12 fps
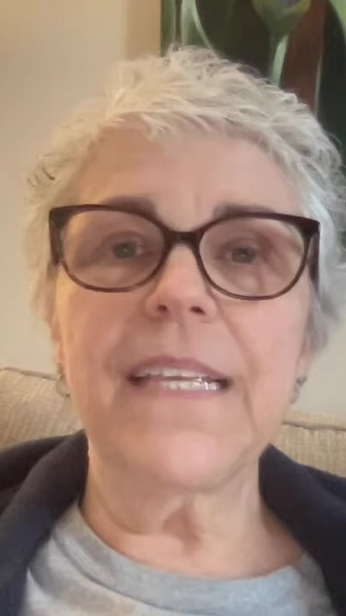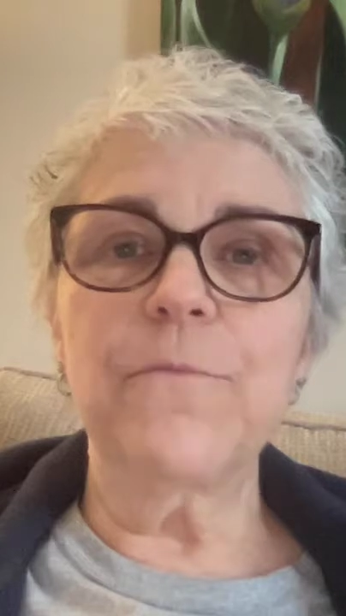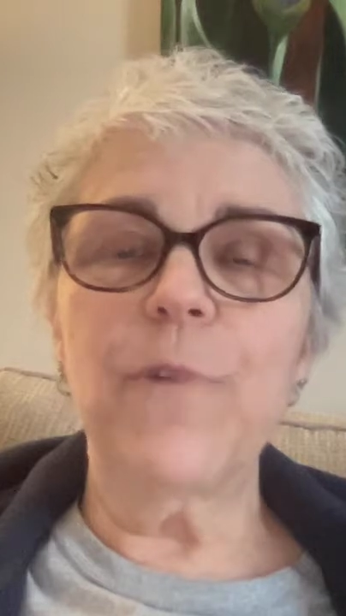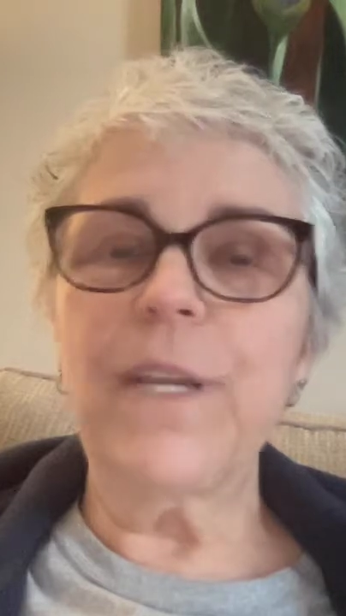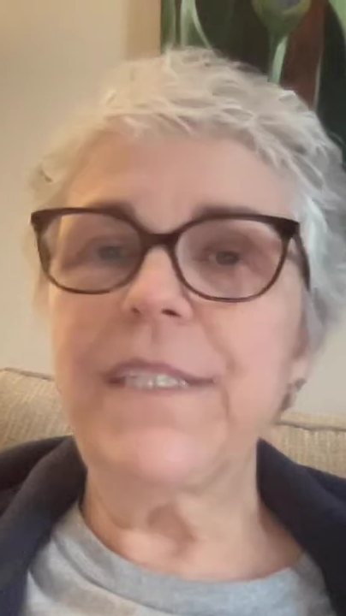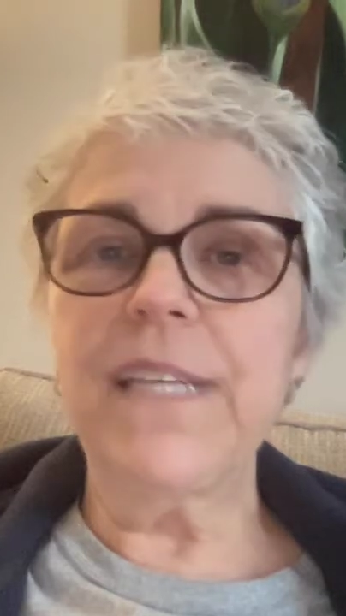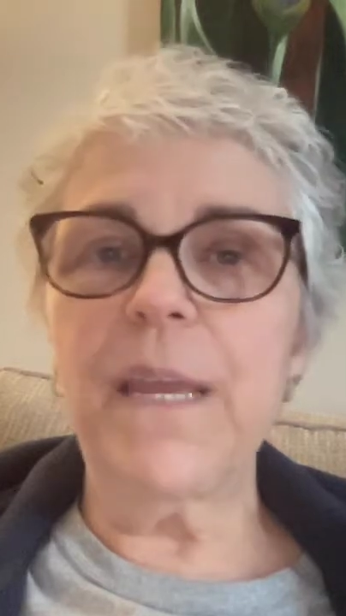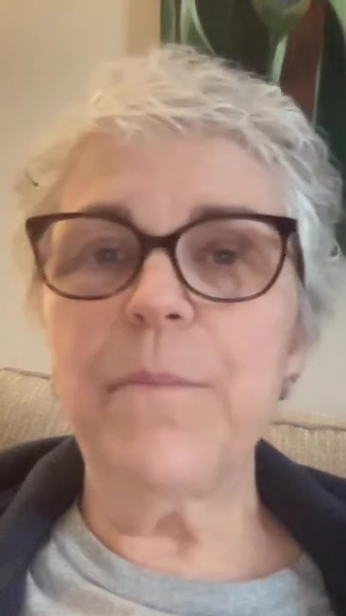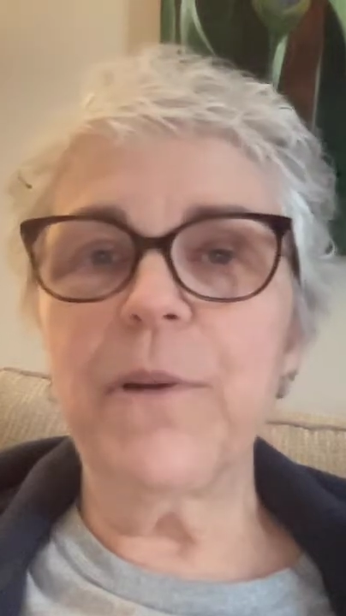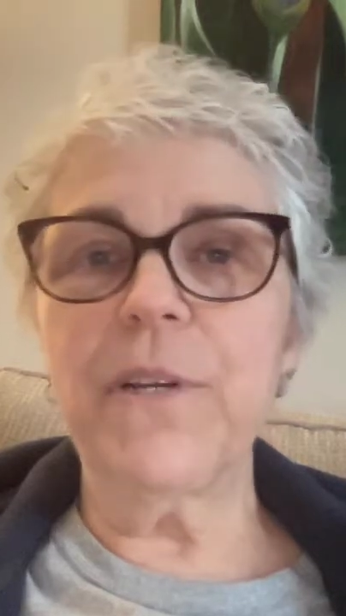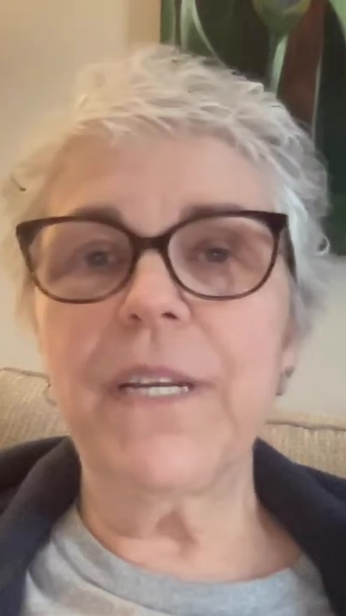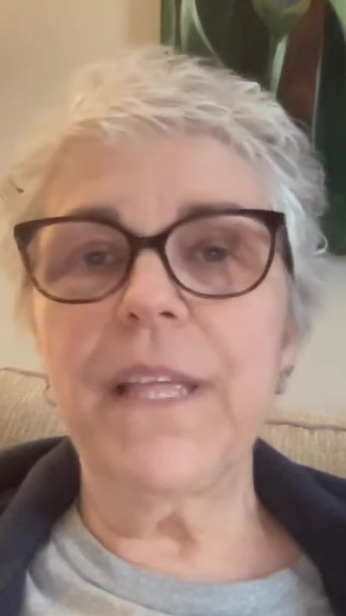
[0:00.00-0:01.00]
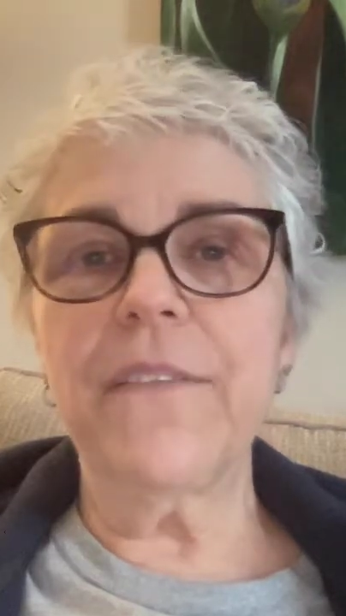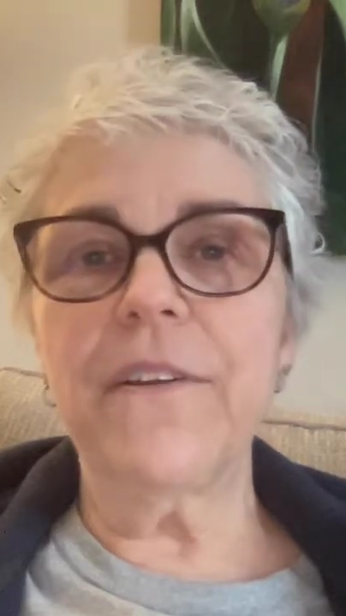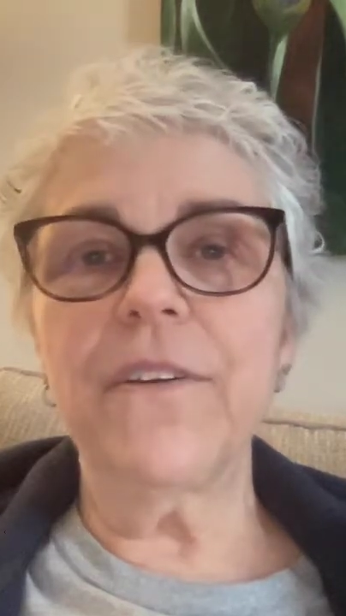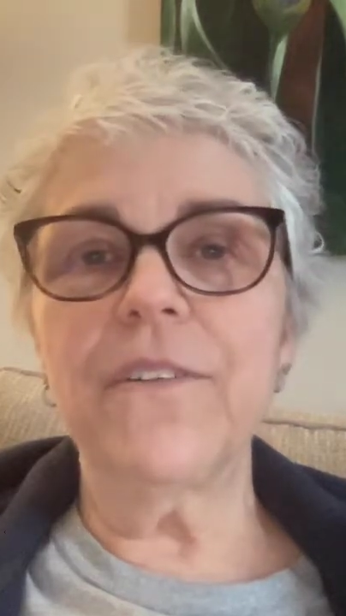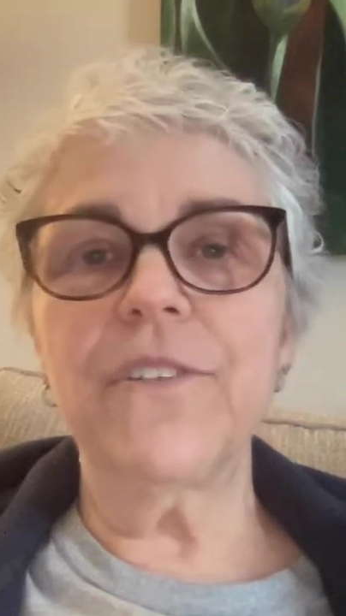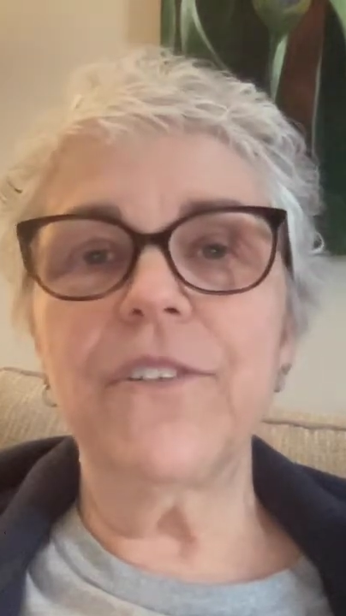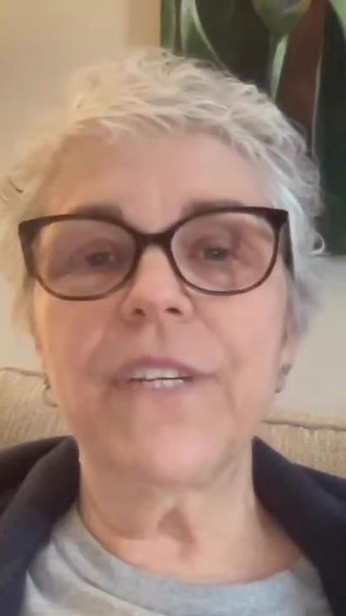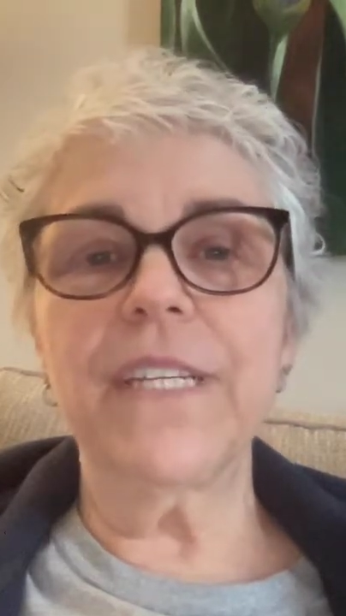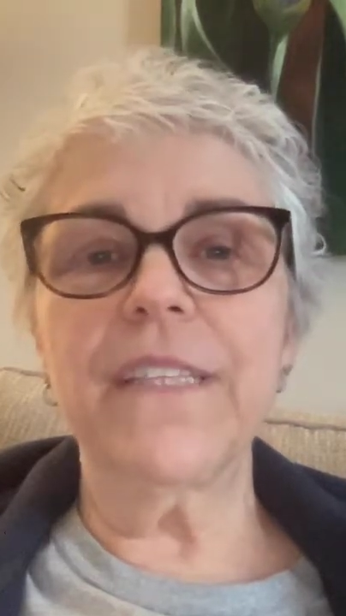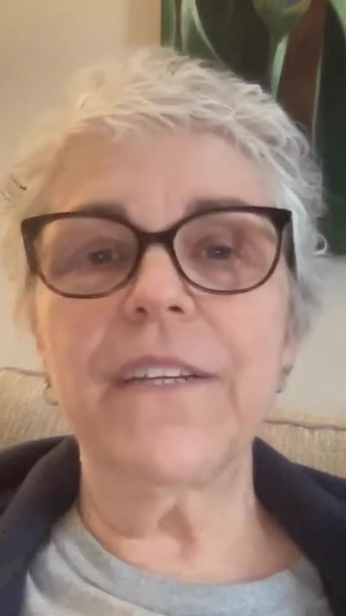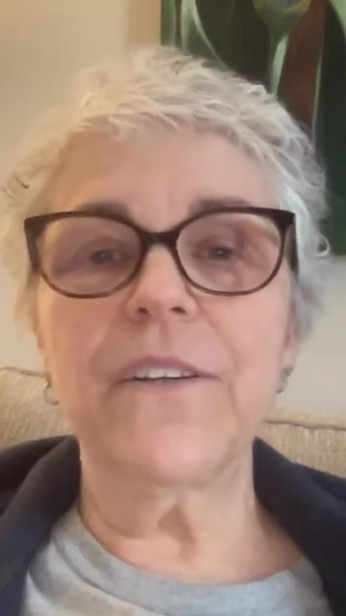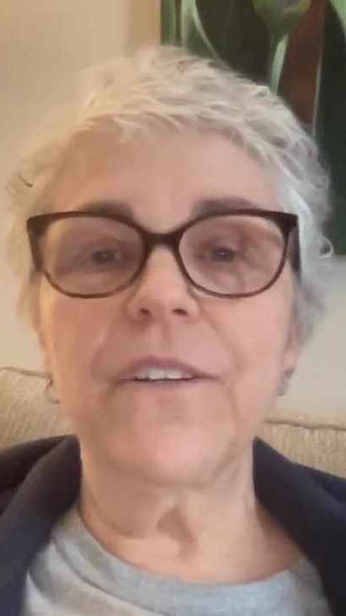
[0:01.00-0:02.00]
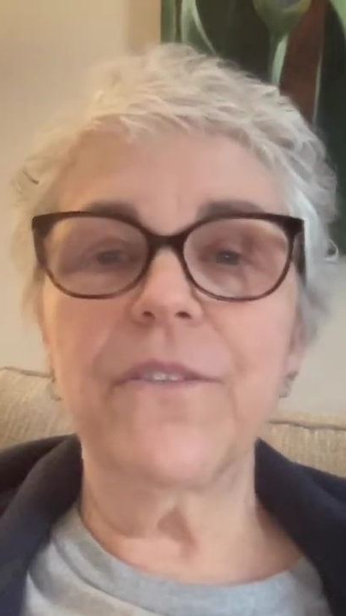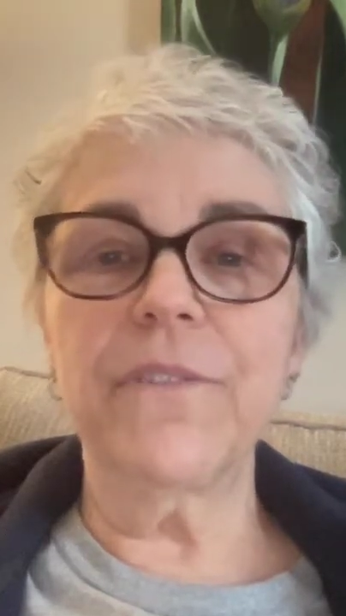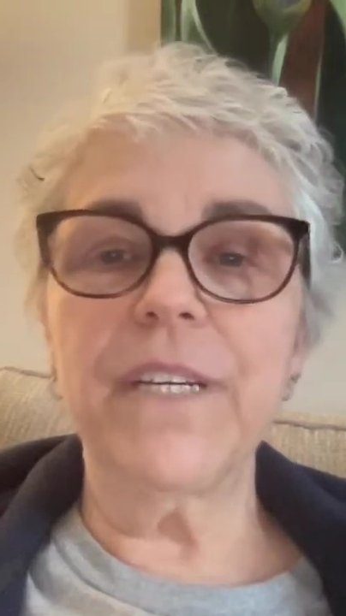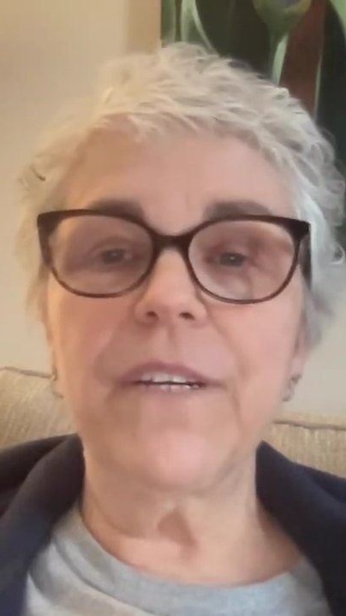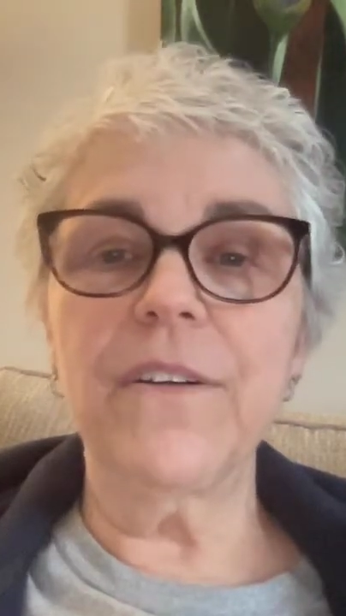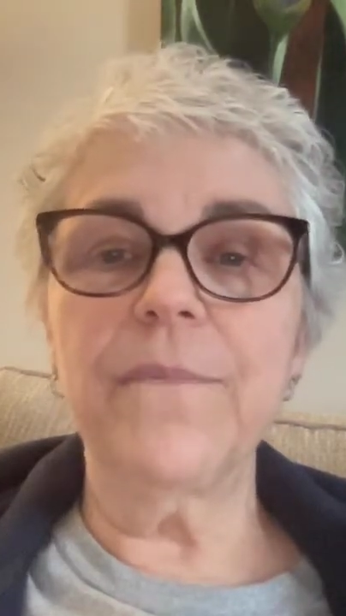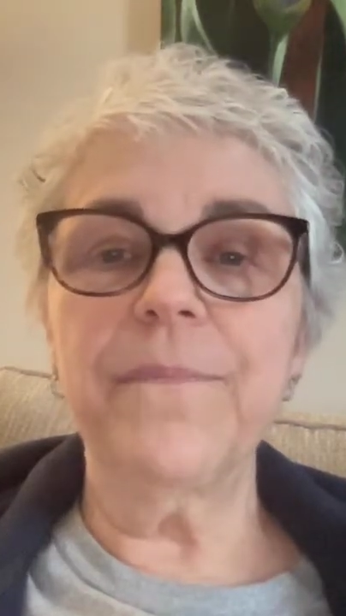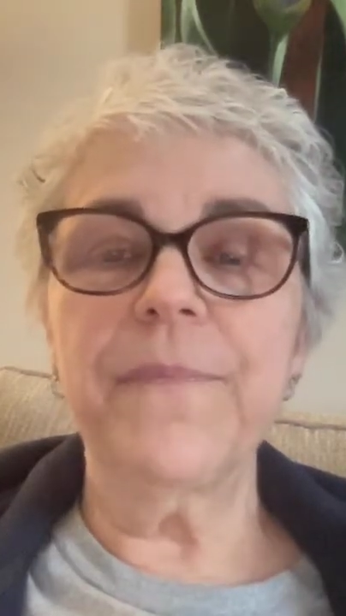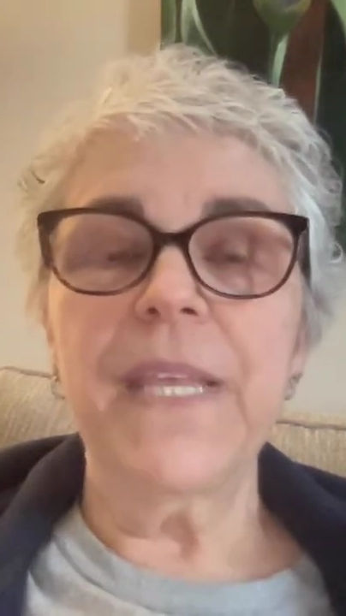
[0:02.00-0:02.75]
one time or another during their career,